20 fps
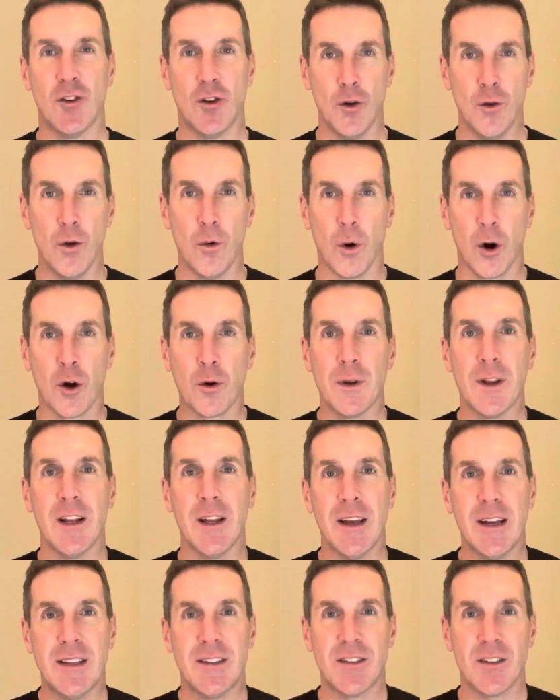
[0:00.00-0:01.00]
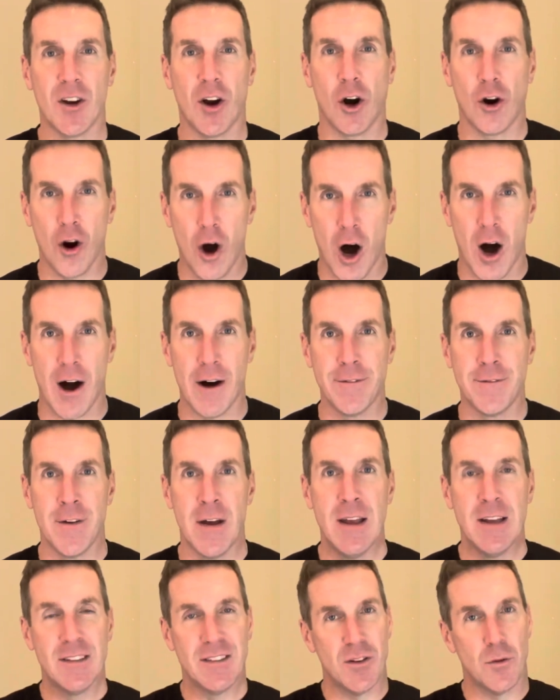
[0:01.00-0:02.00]
Do the work when the lights are off,
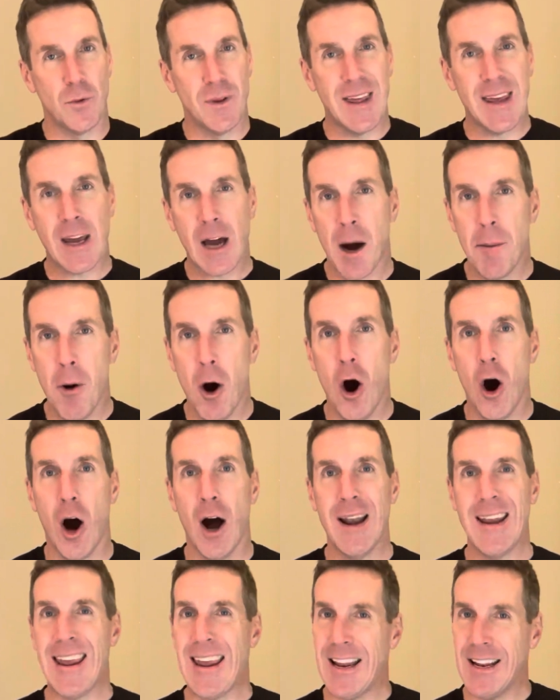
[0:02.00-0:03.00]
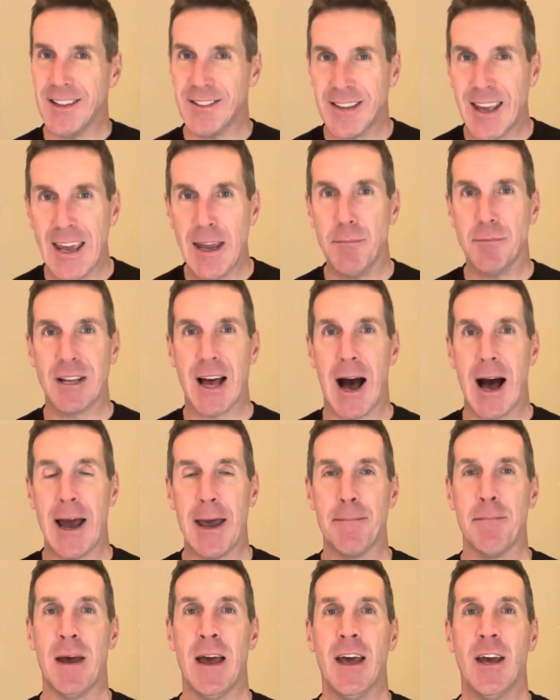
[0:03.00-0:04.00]
so when they come on and it's game
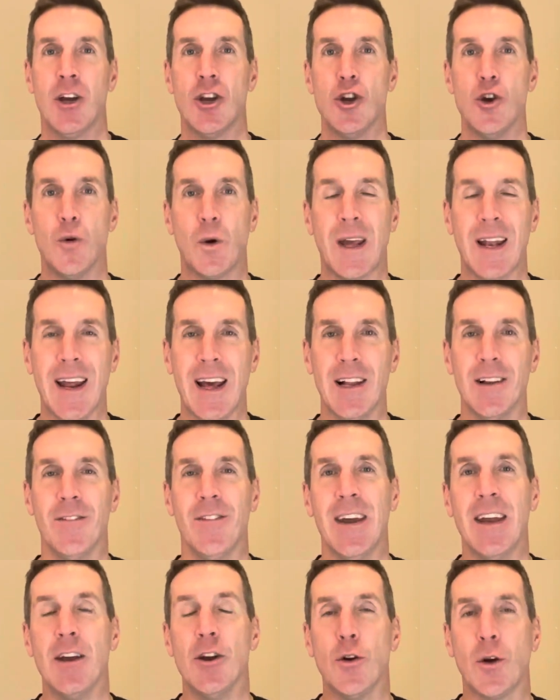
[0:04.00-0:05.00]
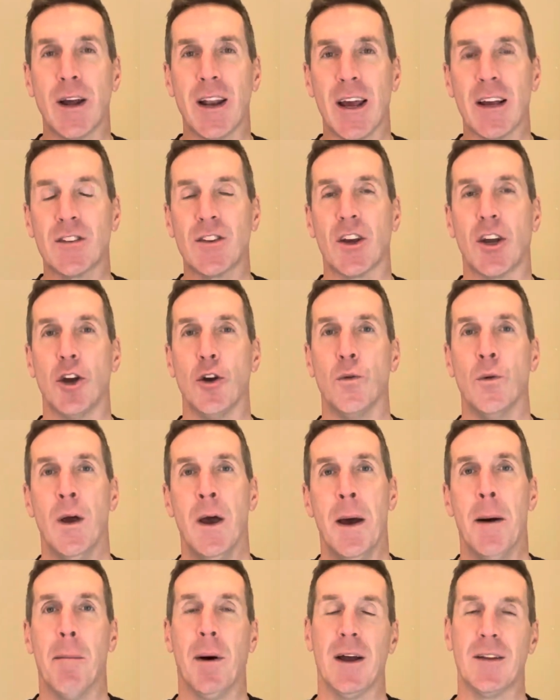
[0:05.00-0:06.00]
time, you can elevate, you can execute.
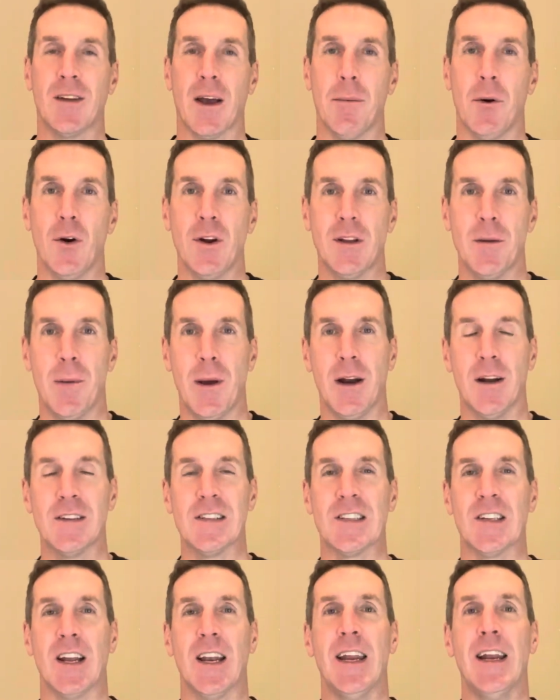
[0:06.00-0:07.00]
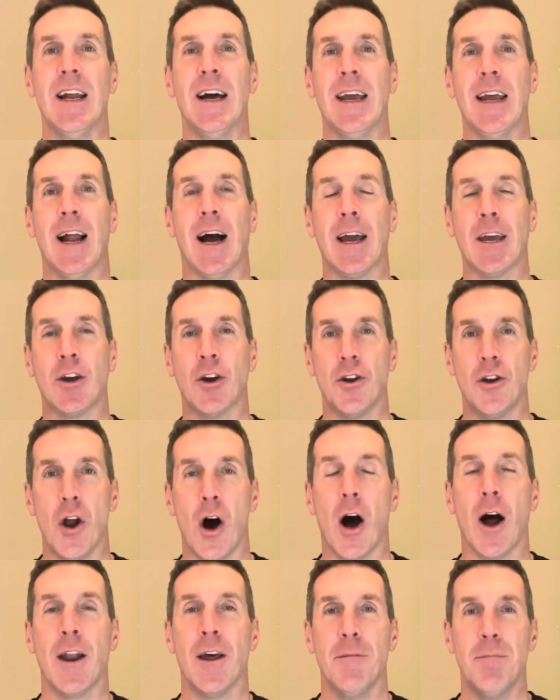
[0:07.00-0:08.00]
By the time I went to bed on Sunday night, I could
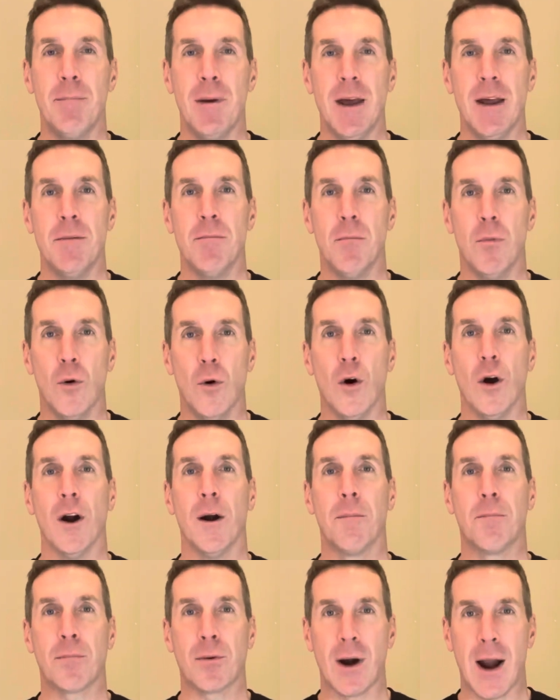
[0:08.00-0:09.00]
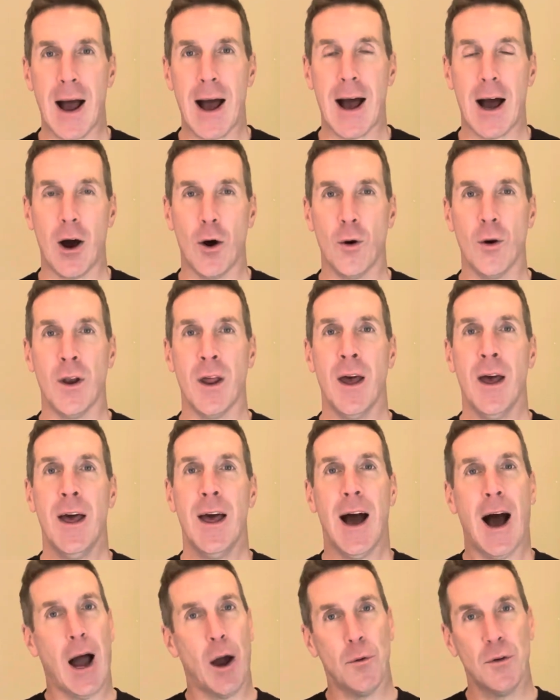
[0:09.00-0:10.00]
not have been more proud.
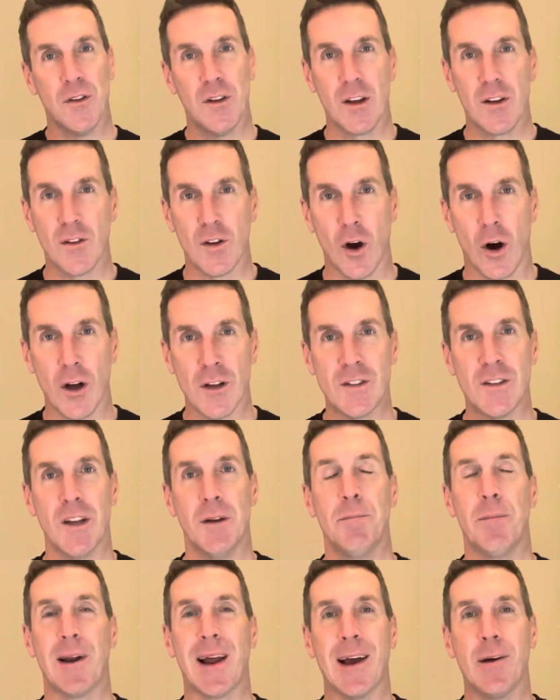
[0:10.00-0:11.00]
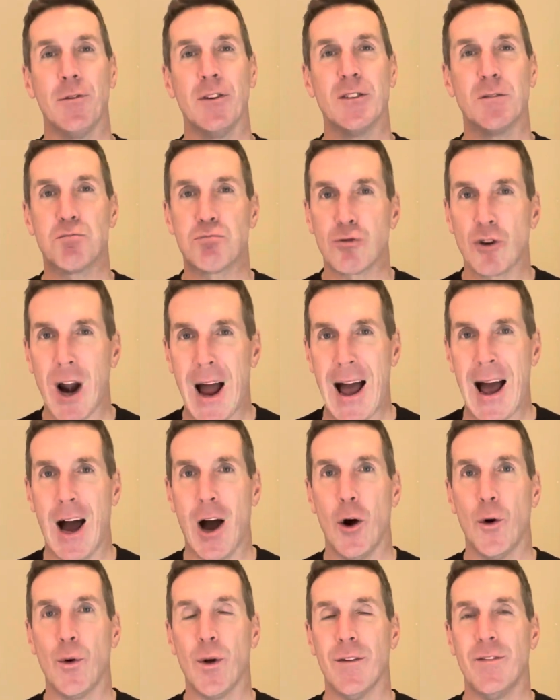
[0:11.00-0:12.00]
I was exhausted, but I was
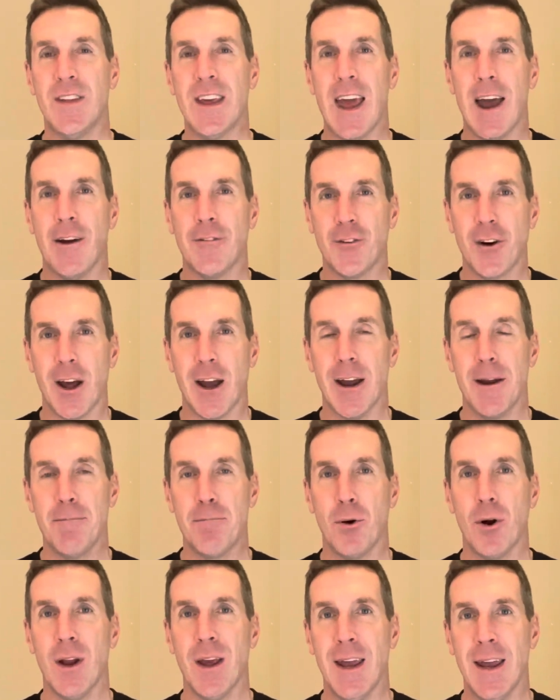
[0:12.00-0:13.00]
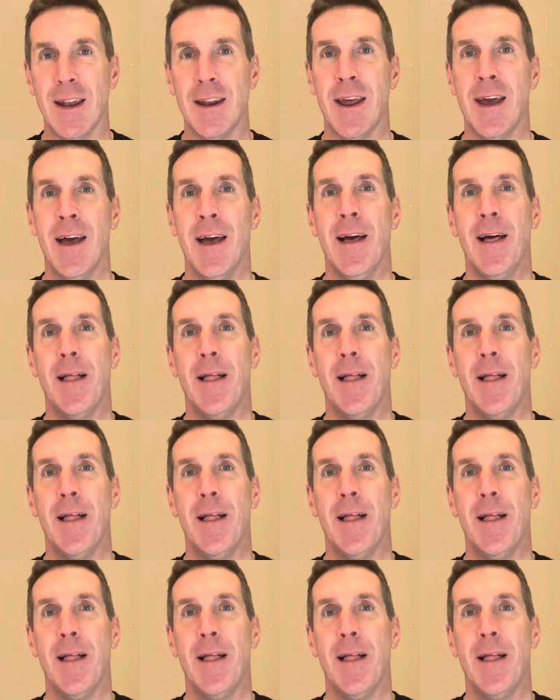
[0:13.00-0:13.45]
proud of the effort I had put in.